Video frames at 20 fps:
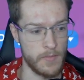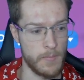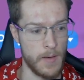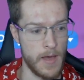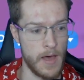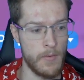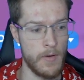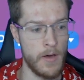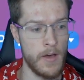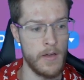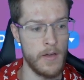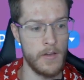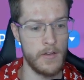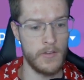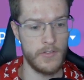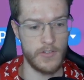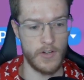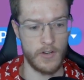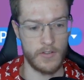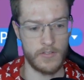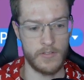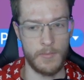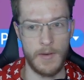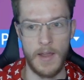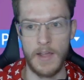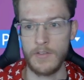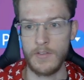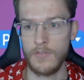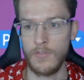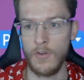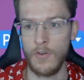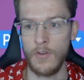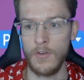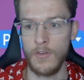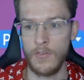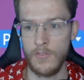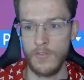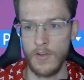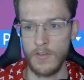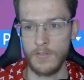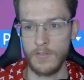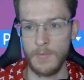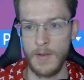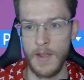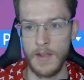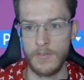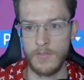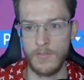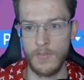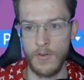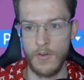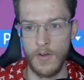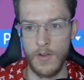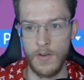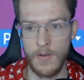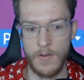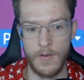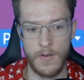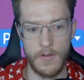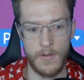power, chuck someone extra on, chuck someone extra on,